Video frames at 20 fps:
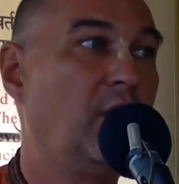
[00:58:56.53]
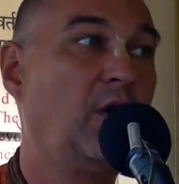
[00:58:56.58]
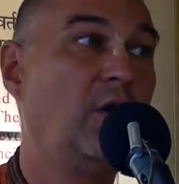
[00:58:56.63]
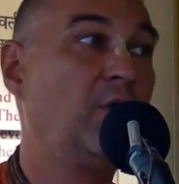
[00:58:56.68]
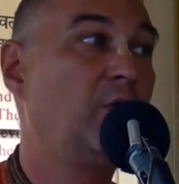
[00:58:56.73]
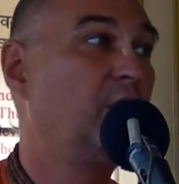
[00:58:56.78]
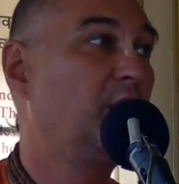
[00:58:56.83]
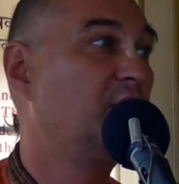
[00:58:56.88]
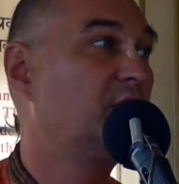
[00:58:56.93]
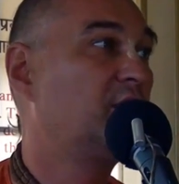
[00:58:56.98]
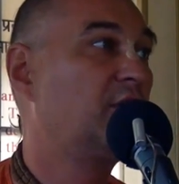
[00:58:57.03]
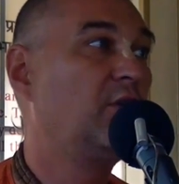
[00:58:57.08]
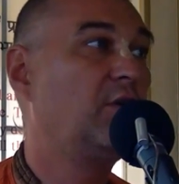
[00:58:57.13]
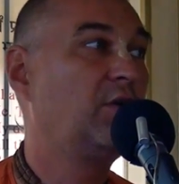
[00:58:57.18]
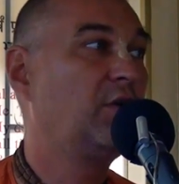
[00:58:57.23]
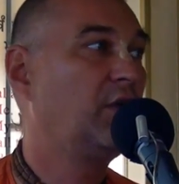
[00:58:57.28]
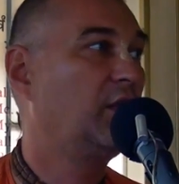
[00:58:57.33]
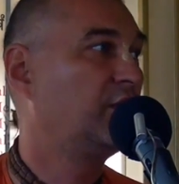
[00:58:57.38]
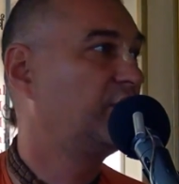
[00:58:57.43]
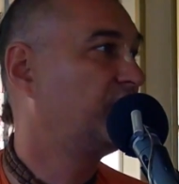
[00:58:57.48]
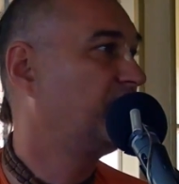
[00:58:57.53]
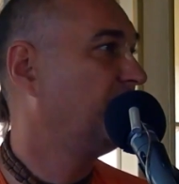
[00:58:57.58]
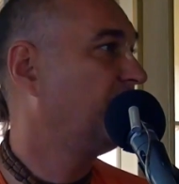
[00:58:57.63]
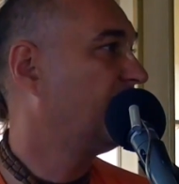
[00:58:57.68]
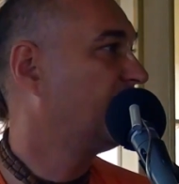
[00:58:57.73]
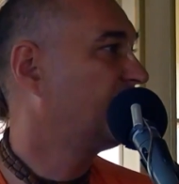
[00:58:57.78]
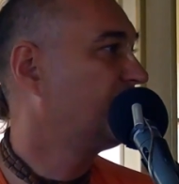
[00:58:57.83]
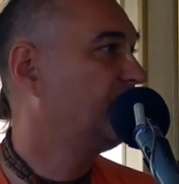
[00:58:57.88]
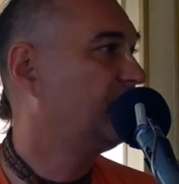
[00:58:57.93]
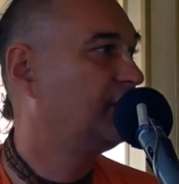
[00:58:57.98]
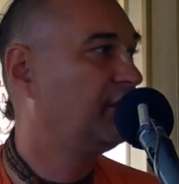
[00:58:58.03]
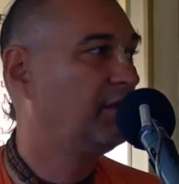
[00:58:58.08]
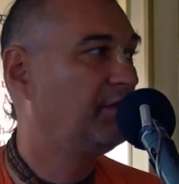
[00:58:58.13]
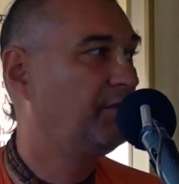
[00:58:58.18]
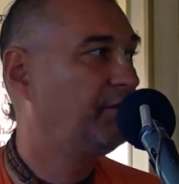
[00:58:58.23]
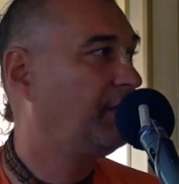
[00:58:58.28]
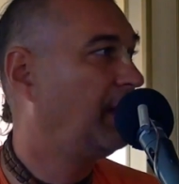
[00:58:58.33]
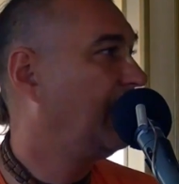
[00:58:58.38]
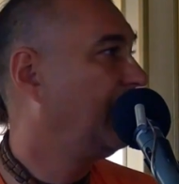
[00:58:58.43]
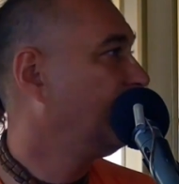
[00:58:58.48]
All these local Shivaishan,
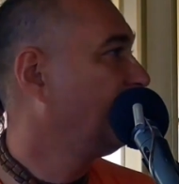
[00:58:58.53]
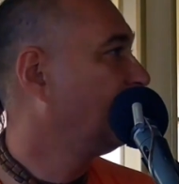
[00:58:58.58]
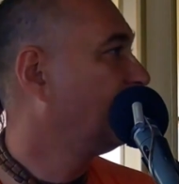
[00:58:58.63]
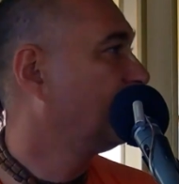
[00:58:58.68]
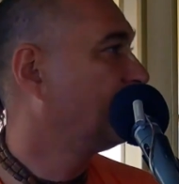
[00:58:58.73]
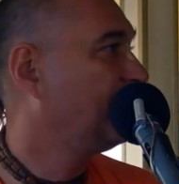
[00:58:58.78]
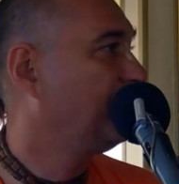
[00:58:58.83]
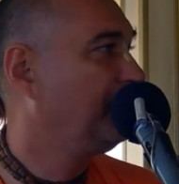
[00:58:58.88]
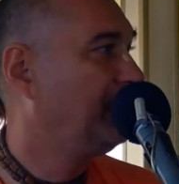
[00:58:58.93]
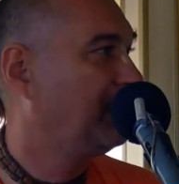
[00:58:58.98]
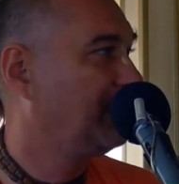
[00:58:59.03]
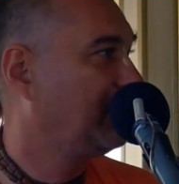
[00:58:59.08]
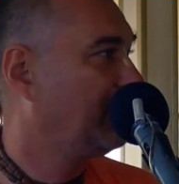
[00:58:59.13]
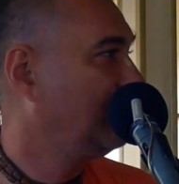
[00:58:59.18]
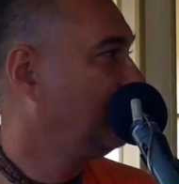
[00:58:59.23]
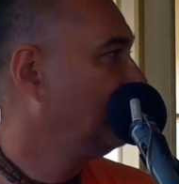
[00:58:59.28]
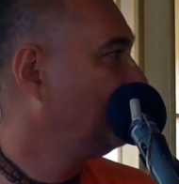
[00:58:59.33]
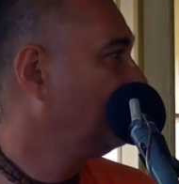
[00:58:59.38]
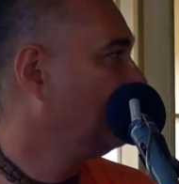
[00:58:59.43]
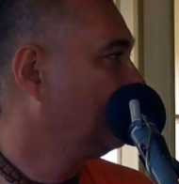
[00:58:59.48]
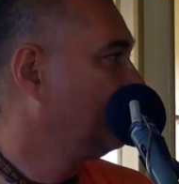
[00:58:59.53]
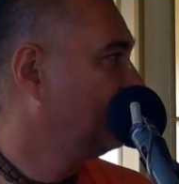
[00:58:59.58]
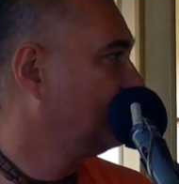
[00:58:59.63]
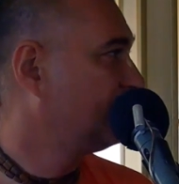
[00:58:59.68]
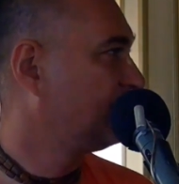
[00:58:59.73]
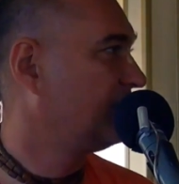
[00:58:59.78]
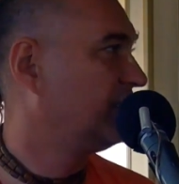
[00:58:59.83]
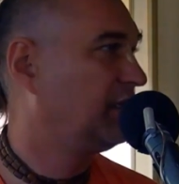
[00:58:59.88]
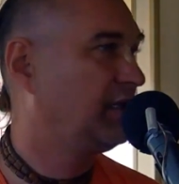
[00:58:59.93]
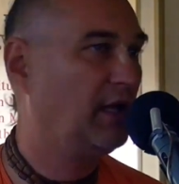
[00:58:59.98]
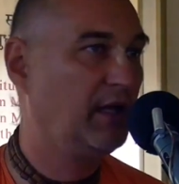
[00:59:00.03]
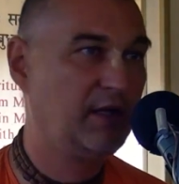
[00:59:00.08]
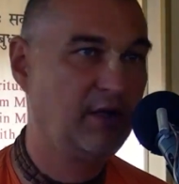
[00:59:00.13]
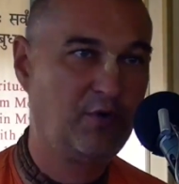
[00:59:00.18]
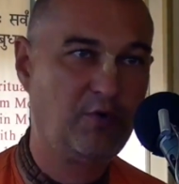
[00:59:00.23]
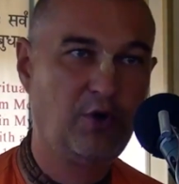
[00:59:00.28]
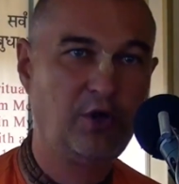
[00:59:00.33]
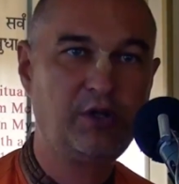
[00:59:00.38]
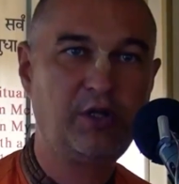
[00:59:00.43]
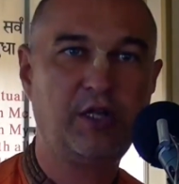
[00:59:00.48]
they fired on him like anything.
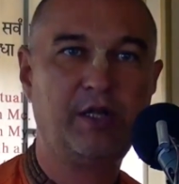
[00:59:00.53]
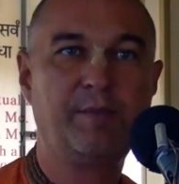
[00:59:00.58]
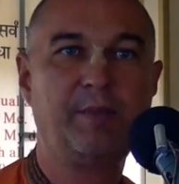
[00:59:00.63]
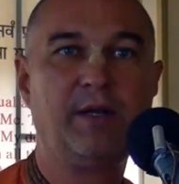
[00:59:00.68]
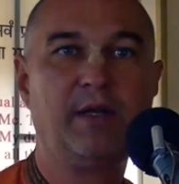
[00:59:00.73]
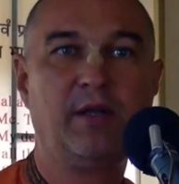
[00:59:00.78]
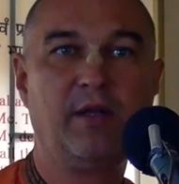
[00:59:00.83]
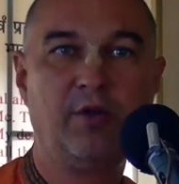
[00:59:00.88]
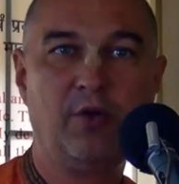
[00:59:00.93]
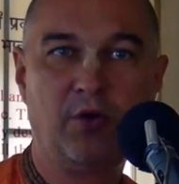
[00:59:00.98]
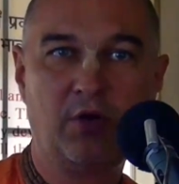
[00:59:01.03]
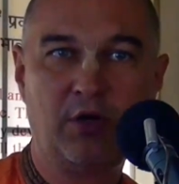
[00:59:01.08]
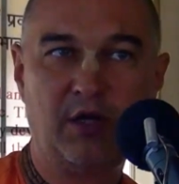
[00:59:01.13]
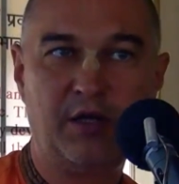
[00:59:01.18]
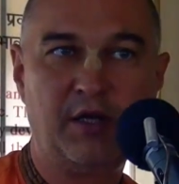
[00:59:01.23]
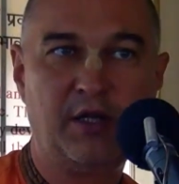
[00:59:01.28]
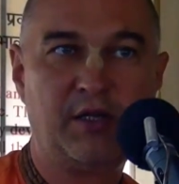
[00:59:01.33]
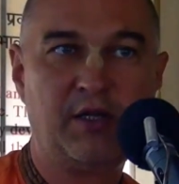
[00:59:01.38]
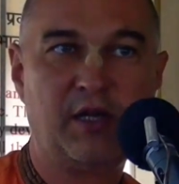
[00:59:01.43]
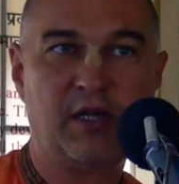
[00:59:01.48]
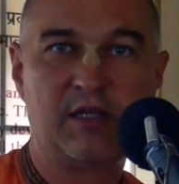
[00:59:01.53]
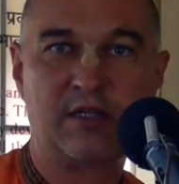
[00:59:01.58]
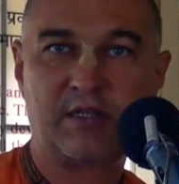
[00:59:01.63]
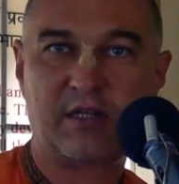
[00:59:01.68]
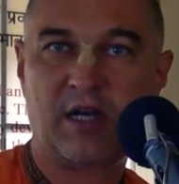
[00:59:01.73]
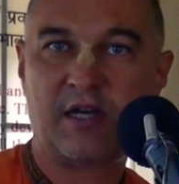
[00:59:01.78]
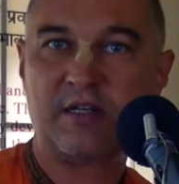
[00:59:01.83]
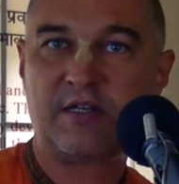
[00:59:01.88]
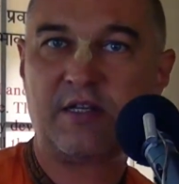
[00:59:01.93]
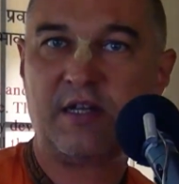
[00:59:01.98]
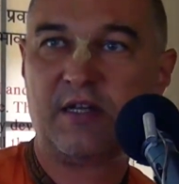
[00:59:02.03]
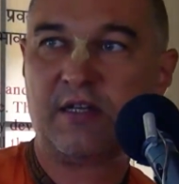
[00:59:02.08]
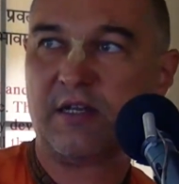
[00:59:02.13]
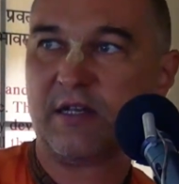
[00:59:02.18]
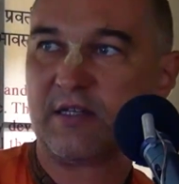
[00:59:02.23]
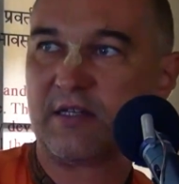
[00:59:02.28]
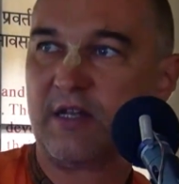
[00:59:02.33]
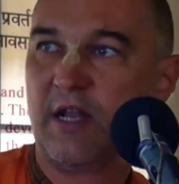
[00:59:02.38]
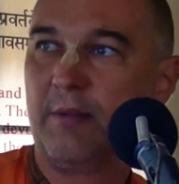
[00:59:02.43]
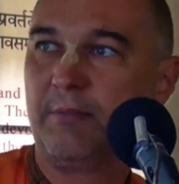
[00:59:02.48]
They quoted immediately, Yoga Nidra is
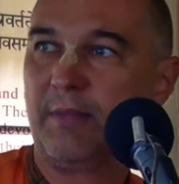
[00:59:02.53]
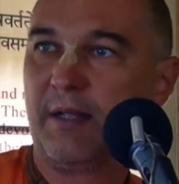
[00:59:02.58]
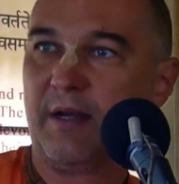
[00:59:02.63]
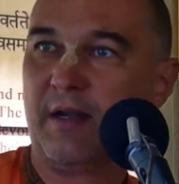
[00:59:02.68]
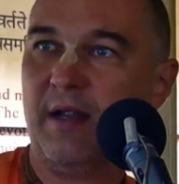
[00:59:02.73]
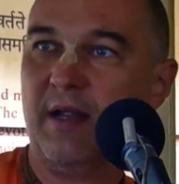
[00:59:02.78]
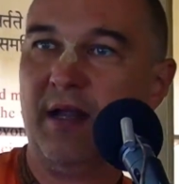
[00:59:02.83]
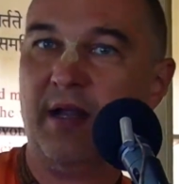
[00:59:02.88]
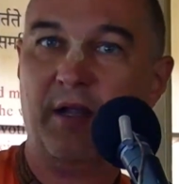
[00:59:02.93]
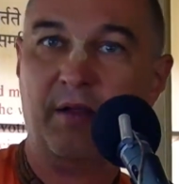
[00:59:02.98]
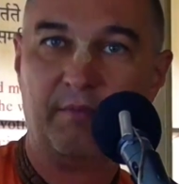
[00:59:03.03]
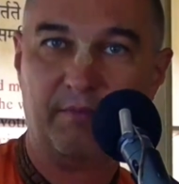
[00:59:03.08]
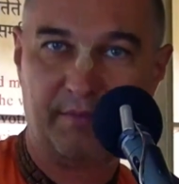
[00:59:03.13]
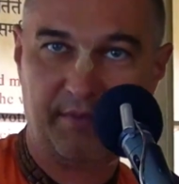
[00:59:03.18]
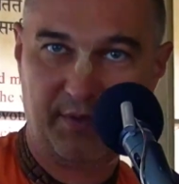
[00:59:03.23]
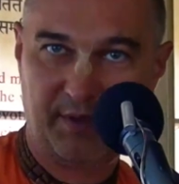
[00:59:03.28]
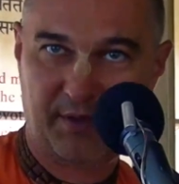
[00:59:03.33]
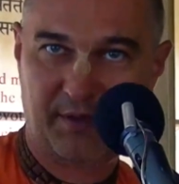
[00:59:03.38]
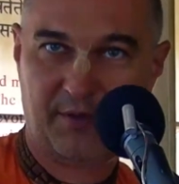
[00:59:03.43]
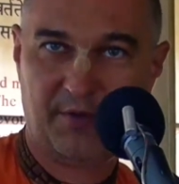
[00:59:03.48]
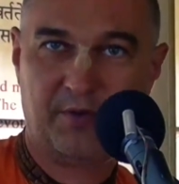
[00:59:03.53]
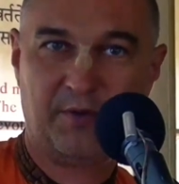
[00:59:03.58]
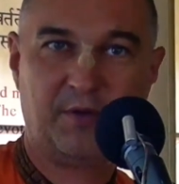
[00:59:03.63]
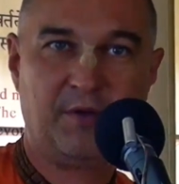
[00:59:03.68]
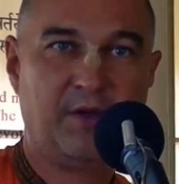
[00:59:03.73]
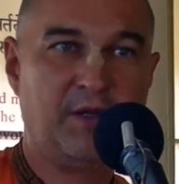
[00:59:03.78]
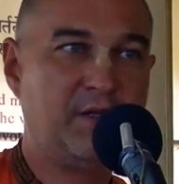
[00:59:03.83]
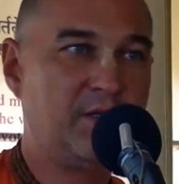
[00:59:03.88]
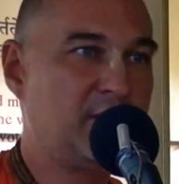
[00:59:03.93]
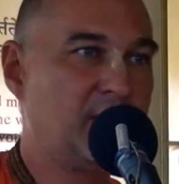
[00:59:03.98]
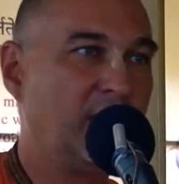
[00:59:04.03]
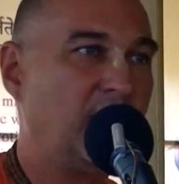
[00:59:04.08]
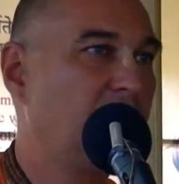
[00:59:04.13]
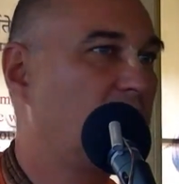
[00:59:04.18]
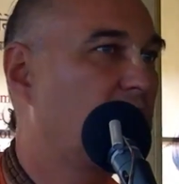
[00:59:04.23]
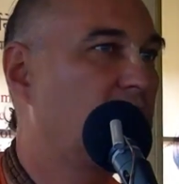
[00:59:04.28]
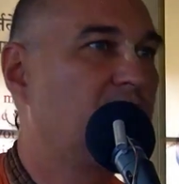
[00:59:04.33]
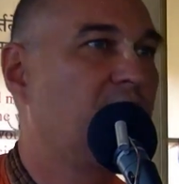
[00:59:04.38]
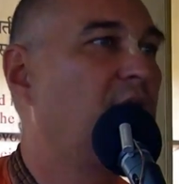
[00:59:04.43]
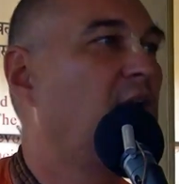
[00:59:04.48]
transcendental slumber. It's
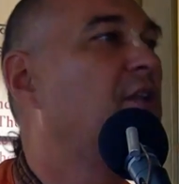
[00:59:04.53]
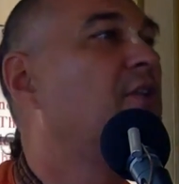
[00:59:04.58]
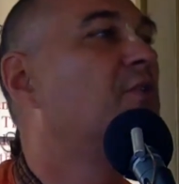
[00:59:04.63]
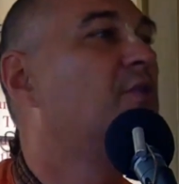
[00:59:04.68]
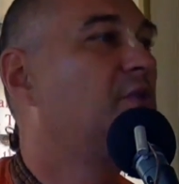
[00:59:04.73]
not what